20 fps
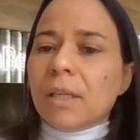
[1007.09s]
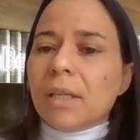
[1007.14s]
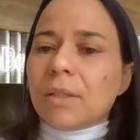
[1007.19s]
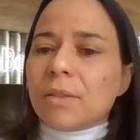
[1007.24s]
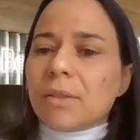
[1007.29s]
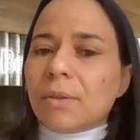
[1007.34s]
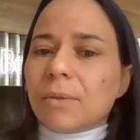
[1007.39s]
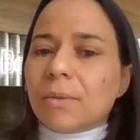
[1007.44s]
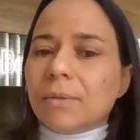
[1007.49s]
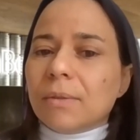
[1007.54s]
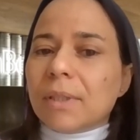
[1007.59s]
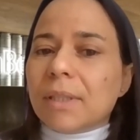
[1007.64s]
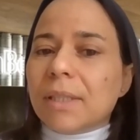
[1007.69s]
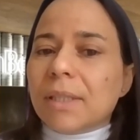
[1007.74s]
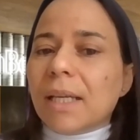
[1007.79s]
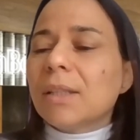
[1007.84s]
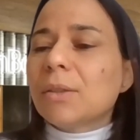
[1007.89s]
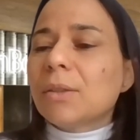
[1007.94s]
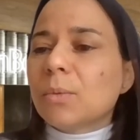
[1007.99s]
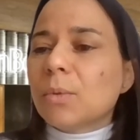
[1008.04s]
So
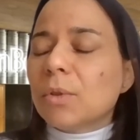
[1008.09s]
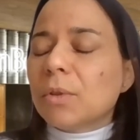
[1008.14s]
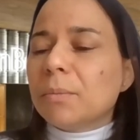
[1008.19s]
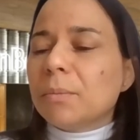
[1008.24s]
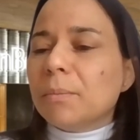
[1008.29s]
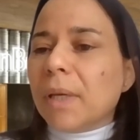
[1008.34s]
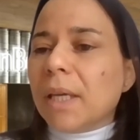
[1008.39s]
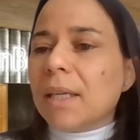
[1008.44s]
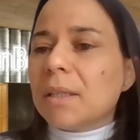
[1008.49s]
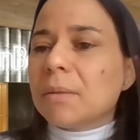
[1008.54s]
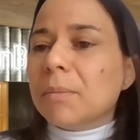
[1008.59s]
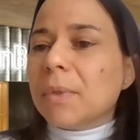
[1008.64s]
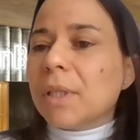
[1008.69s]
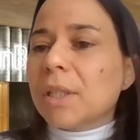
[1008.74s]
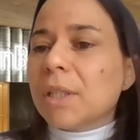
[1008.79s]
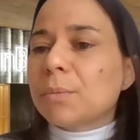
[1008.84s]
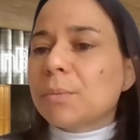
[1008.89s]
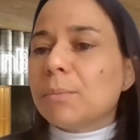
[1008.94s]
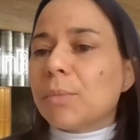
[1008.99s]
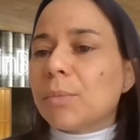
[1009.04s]
that would make
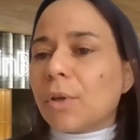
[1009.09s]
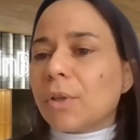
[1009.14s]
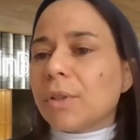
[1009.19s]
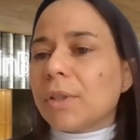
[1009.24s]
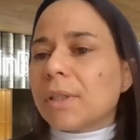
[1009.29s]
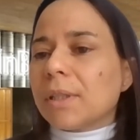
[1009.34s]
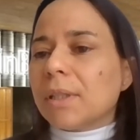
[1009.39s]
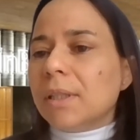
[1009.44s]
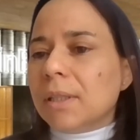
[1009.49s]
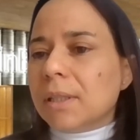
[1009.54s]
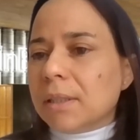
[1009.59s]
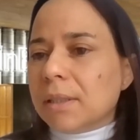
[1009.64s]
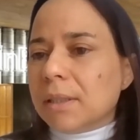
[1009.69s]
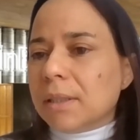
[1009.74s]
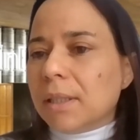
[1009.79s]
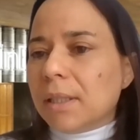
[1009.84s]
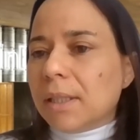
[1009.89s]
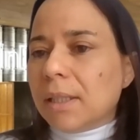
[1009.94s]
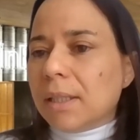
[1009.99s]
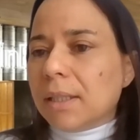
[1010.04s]
much broader
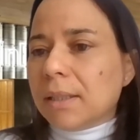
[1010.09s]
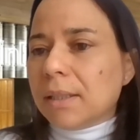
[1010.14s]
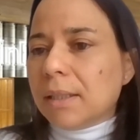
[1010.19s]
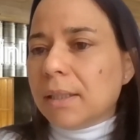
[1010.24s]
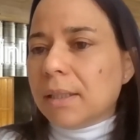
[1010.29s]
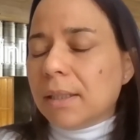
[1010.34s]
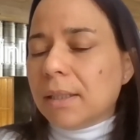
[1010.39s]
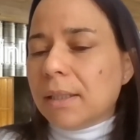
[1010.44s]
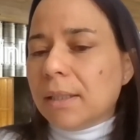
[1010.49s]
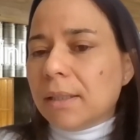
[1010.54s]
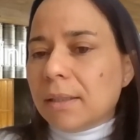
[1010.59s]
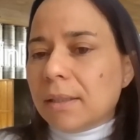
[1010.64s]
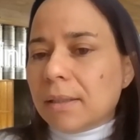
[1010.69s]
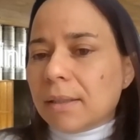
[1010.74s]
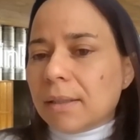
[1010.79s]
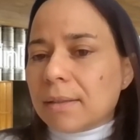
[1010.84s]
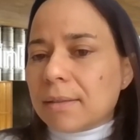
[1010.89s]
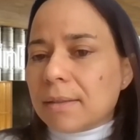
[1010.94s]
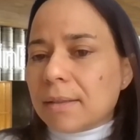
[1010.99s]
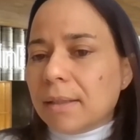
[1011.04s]

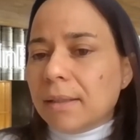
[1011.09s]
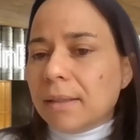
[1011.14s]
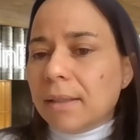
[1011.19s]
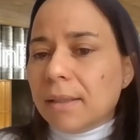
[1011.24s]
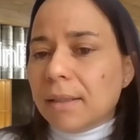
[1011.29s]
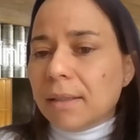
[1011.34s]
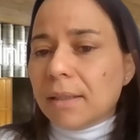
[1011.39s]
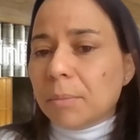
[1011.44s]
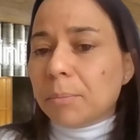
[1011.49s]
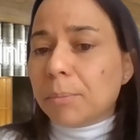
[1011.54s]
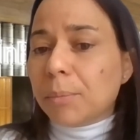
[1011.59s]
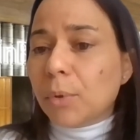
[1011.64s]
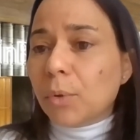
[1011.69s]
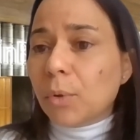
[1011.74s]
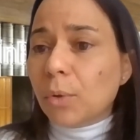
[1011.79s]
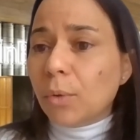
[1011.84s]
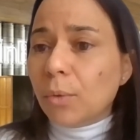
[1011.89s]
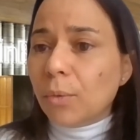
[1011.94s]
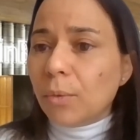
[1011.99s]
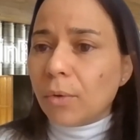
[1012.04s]
let's say the
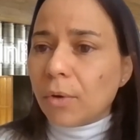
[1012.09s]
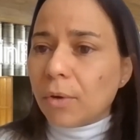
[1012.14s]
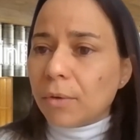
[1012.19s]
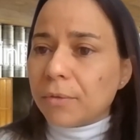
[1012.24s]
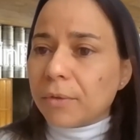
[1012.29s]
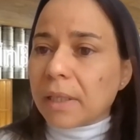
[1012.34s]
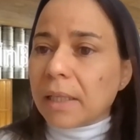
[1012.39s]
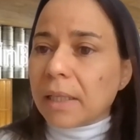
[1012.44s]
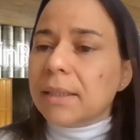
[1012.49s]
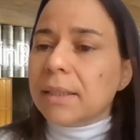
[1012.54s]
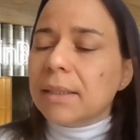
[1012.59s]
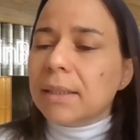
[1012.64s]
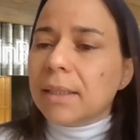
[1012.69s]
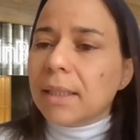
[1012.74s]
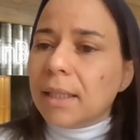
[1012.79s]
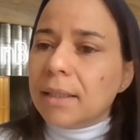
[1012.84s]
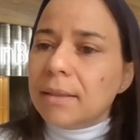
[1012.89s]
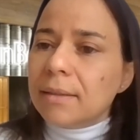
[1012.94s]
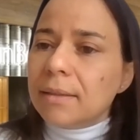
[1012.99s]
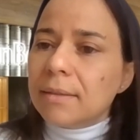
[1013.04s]
pool of
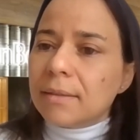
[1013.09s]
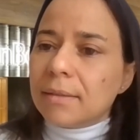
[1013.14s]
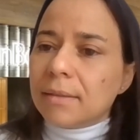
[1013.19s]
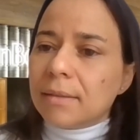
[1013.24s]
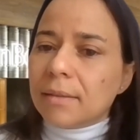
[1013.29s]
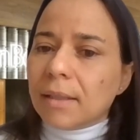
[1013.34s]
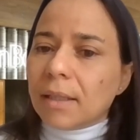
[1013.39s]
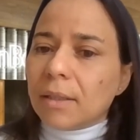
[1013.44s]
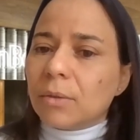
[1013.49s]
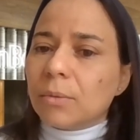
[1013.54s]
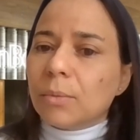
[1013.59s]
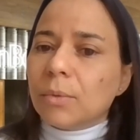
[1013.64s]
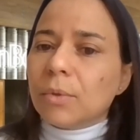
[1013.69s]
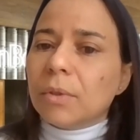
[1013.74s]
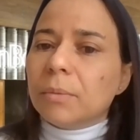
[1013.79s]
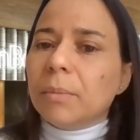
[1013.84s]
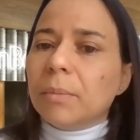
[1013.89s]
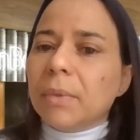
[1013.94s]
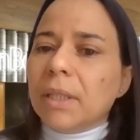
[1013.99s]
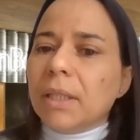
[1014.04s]
candidates that
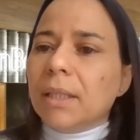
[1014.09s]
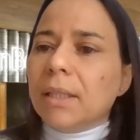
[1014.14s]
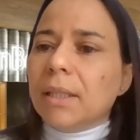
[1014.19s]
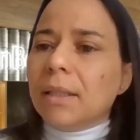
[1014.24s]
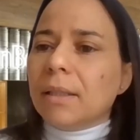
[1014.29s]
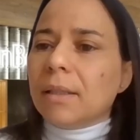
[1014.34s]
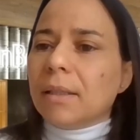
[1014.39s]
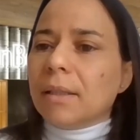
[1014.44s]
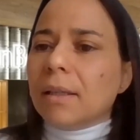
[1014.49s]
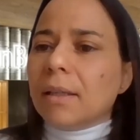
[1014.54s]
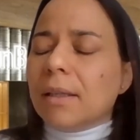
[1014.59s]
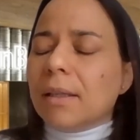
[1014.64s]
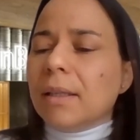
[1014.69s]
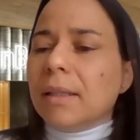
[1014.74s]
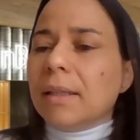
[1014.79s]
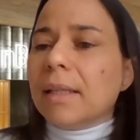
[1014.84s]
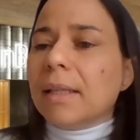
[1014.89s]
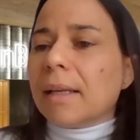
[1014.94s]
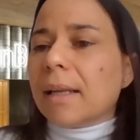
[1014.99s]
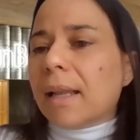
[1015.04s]
would be
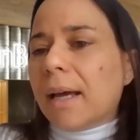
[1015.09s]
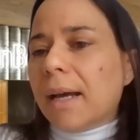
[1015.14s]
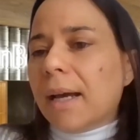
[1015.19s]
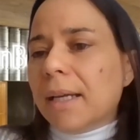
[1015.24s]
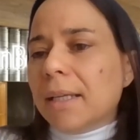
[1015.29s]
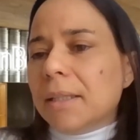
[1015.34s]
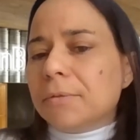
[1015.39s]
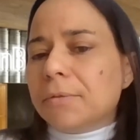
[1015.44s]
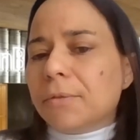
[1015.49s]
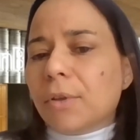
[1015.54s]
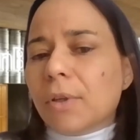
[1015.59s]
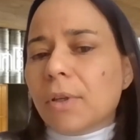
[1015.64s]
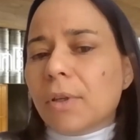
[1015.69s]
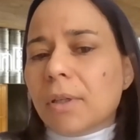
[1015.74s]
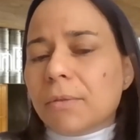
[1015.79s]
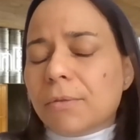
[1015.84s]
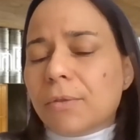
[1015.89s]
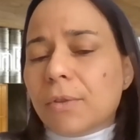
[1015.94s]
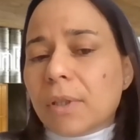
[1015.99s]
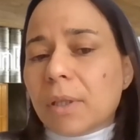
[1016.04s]
in the line
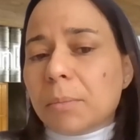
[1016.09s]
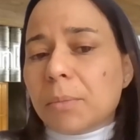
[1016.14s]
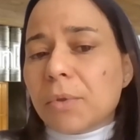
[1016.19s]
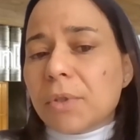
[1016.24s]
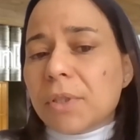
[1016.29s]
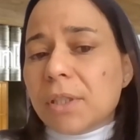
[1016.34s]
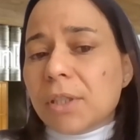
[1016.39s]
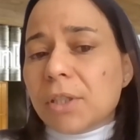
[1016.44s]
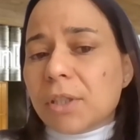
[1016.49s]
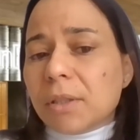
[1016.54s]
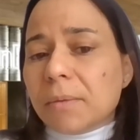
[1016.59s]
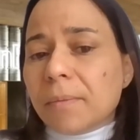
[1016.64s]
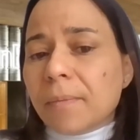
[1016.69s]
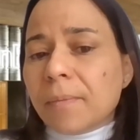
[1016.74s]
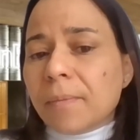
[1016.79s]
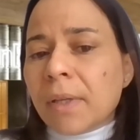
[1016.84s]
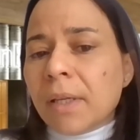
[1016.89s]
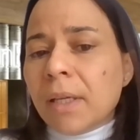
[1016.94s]
for a position.